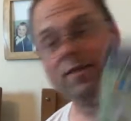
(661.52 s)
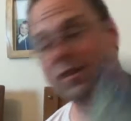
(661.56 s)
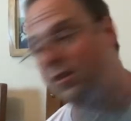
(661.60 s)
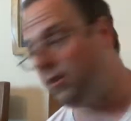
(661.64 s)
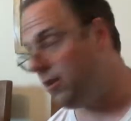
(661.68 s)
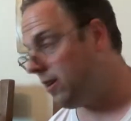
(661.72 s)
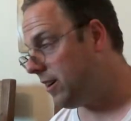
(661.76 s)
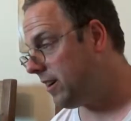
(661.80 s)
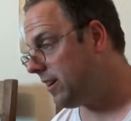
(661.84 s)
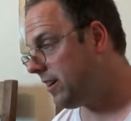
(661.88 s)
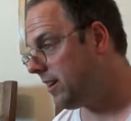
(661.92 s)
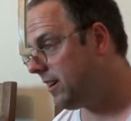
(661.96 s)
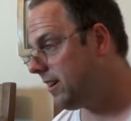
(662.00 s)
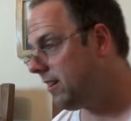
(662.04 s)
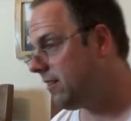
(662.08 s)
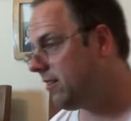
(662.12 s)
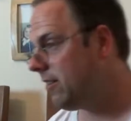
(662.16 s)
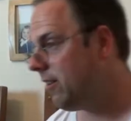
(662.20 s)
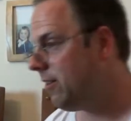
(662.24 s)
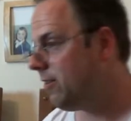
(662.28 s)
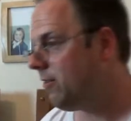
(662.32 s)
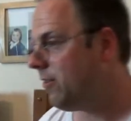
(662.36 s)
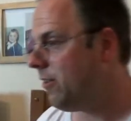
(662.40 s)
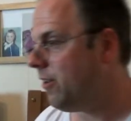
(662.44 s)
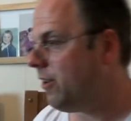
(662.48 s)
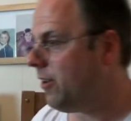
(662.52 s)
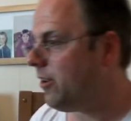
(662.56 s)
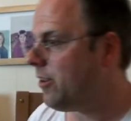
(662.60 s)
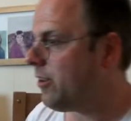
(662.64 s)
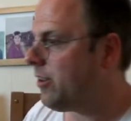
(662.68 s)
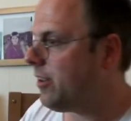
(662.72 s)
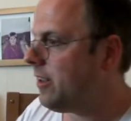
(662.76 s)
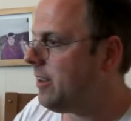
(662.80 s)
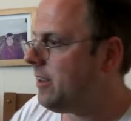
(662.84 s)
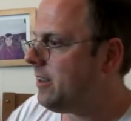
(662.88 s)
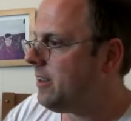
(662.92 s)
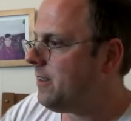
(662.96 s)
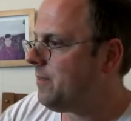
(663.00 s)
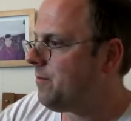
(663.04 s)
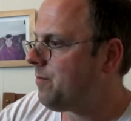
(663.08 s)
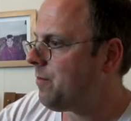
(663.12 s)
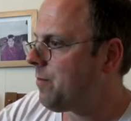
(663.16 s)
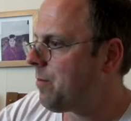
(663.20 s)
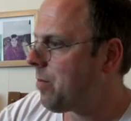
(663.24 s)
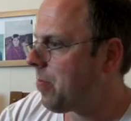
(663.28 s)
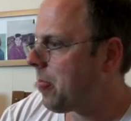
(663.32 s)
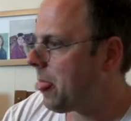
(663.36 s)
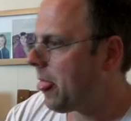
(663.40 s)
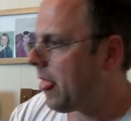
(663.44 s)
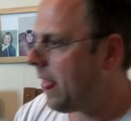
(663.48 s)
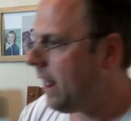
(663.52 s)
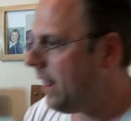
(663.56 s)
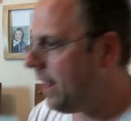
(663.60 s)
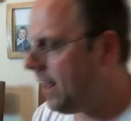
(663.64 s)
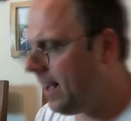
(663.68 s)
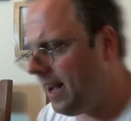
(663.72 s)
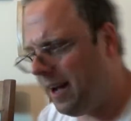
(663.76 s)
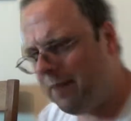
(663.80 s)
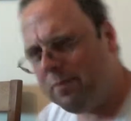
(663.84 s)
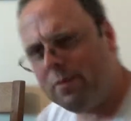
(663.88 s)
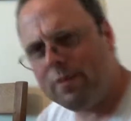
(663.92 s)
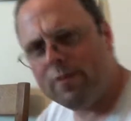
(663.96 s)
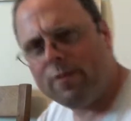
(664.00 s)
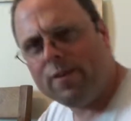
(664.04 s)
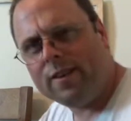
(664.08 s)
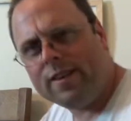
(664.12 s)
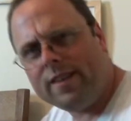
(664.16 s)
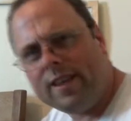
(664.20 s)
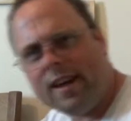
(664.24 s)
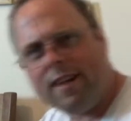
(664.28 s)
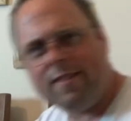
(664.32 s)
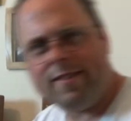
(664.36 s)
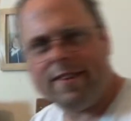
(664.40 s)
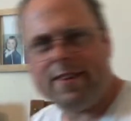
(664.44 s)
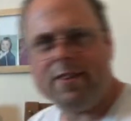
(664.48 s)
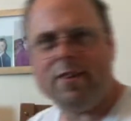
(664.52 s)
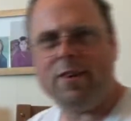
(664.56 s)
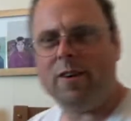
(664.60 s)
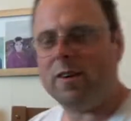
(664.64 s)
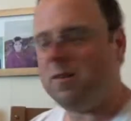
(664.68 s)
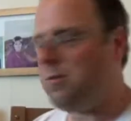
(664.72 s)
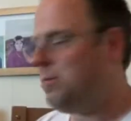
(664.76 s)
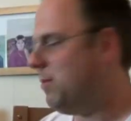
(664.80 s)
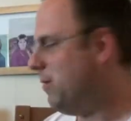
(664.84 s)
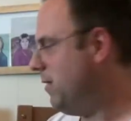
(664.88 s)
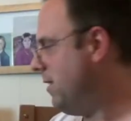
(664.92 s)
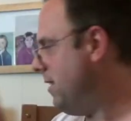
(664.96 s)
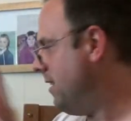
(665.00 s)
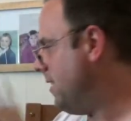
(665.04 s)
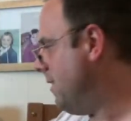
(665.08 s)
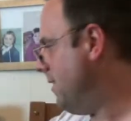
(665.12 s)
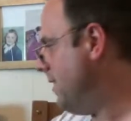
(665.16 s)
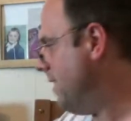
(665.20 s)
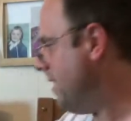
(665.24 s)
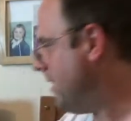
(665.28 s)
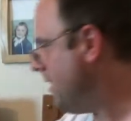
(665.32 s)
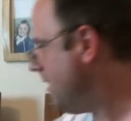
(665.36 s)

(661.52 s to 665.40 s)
Duck, and so forth. I prefer Daffy Duck, but anyway.